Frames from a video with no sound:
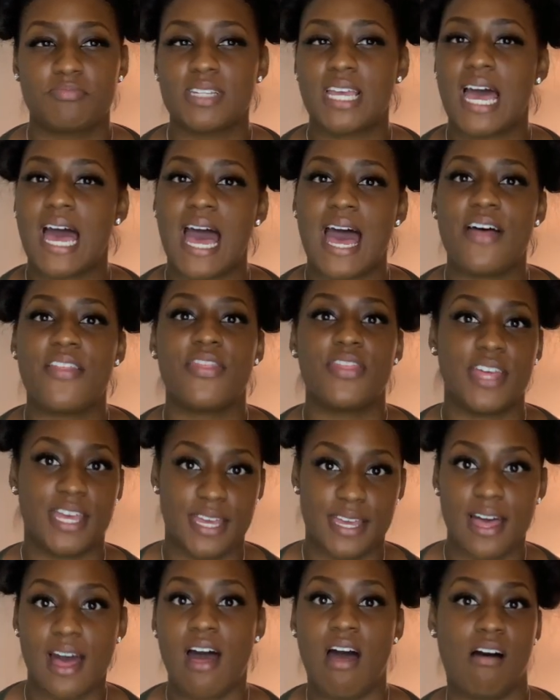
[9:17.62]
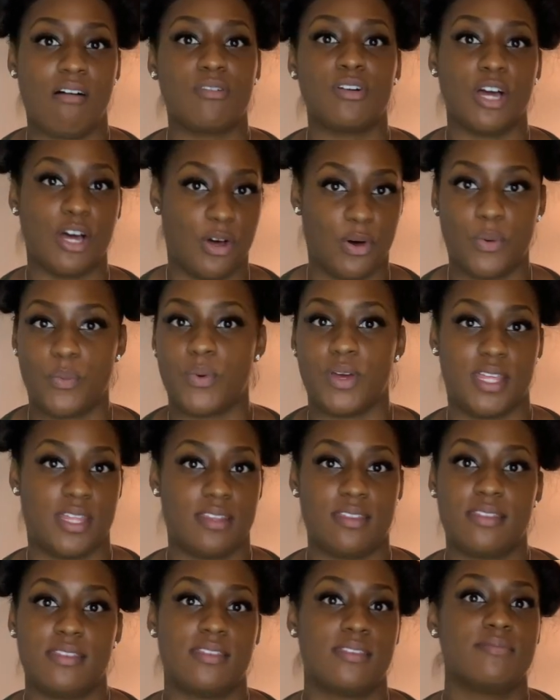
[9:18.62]
I think I'll go with
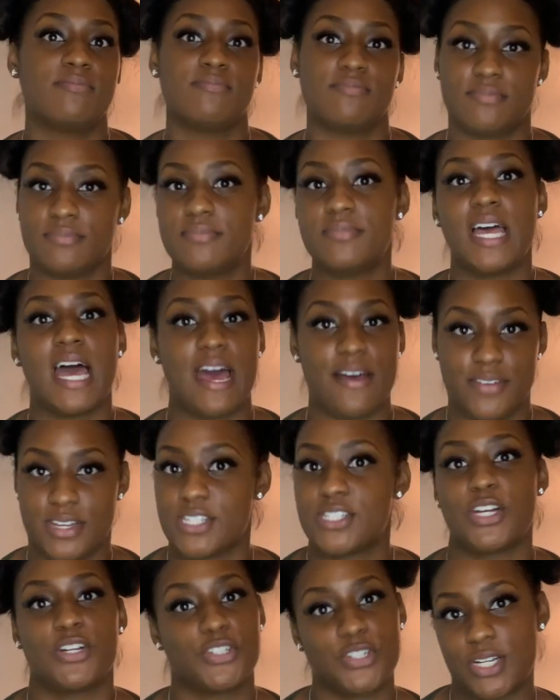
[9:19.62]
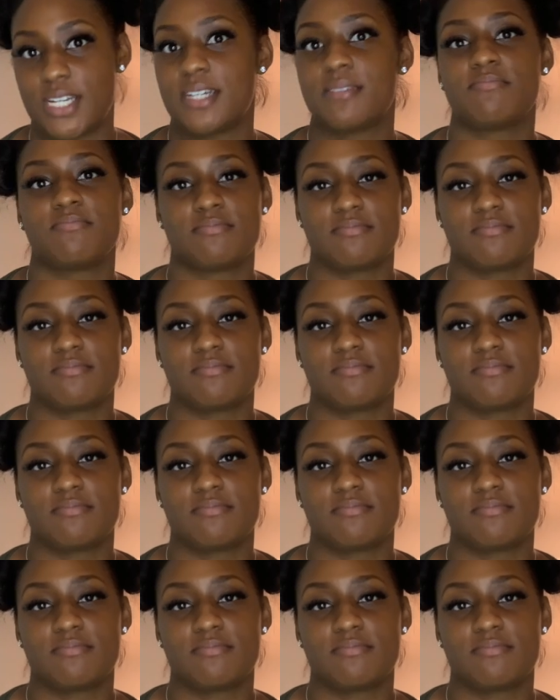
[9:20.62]
having surgery.